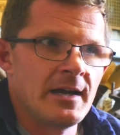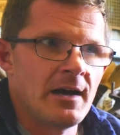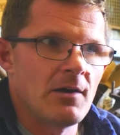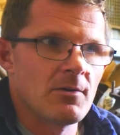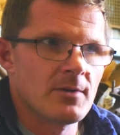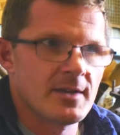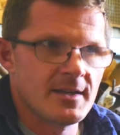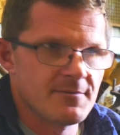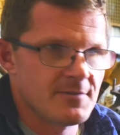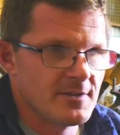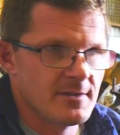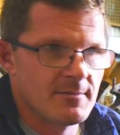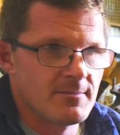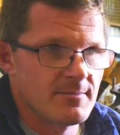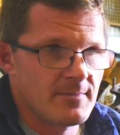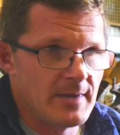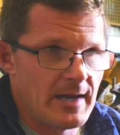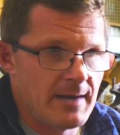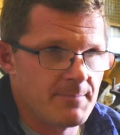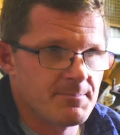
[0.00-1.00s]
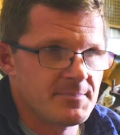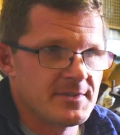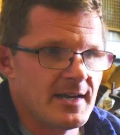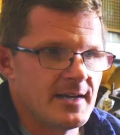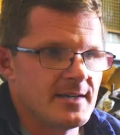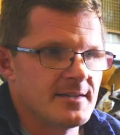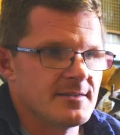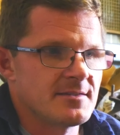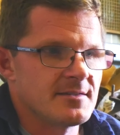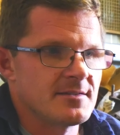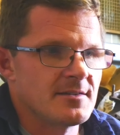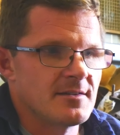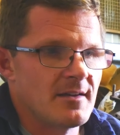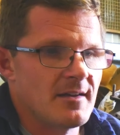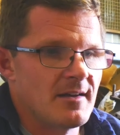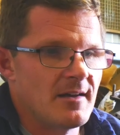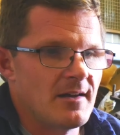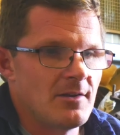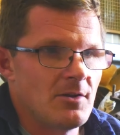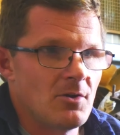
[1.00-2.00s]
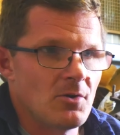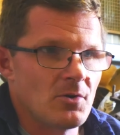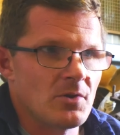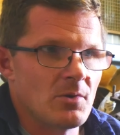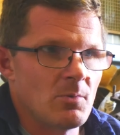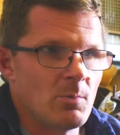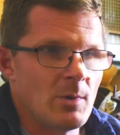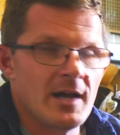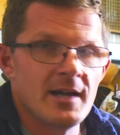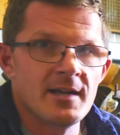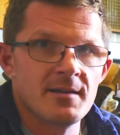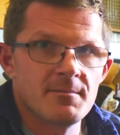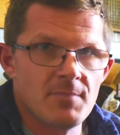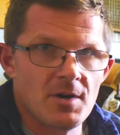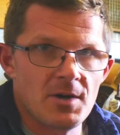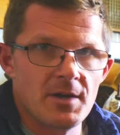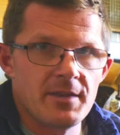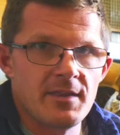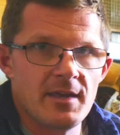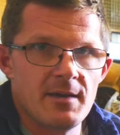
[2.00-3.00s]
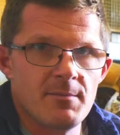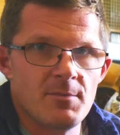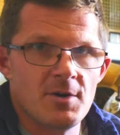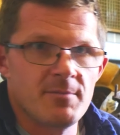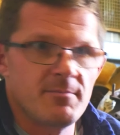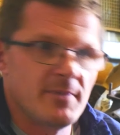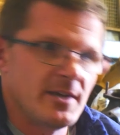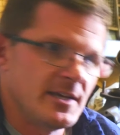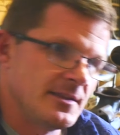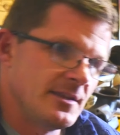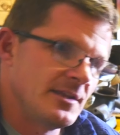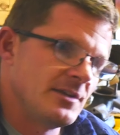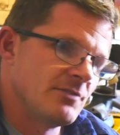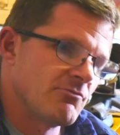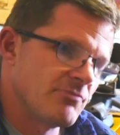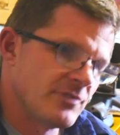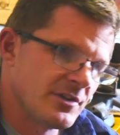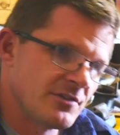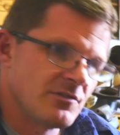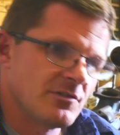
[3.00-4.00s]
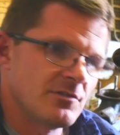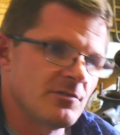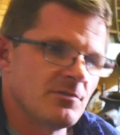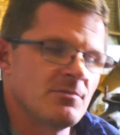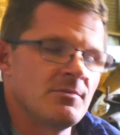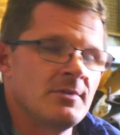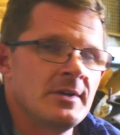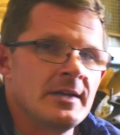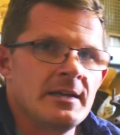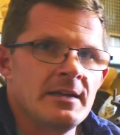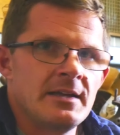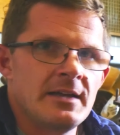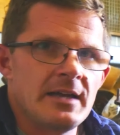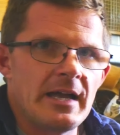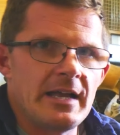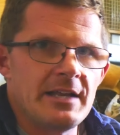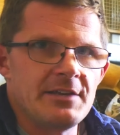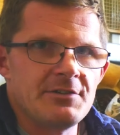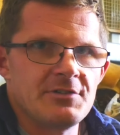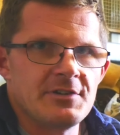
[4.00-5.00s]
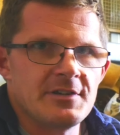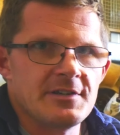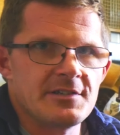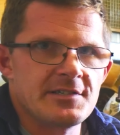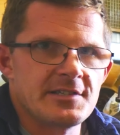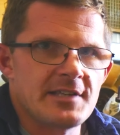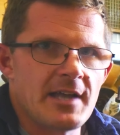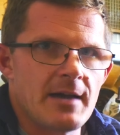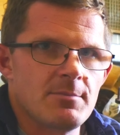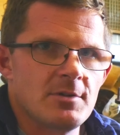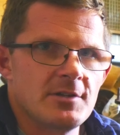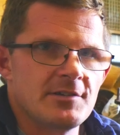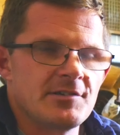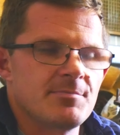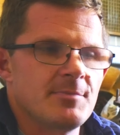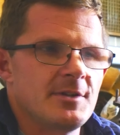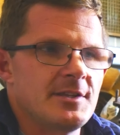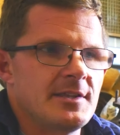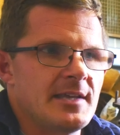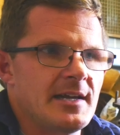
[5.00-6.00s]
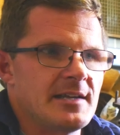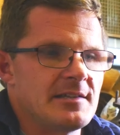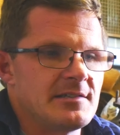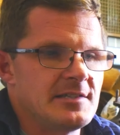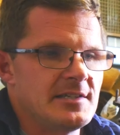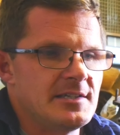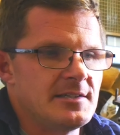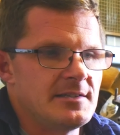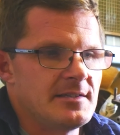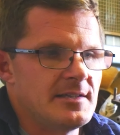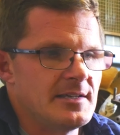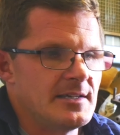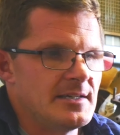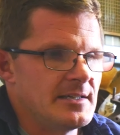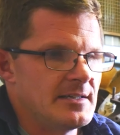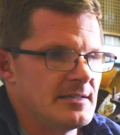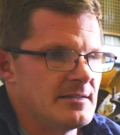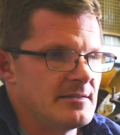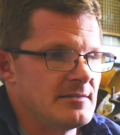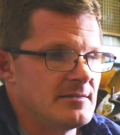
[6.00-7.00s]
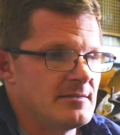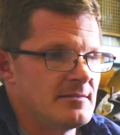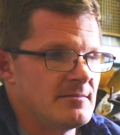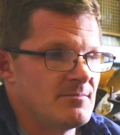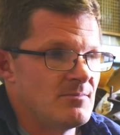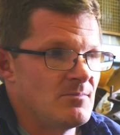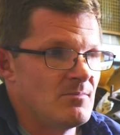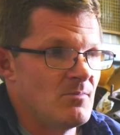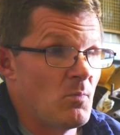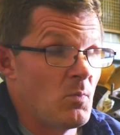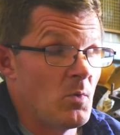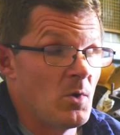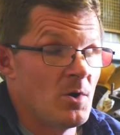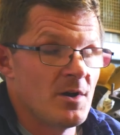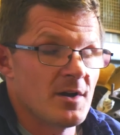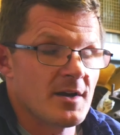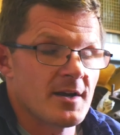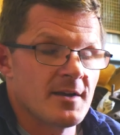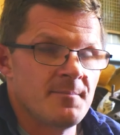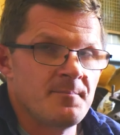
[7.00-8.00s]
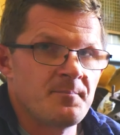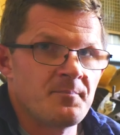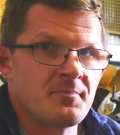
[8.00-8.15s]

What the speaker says: I'll give them updates along the way, and by them I mean the original engine establishment that did the work.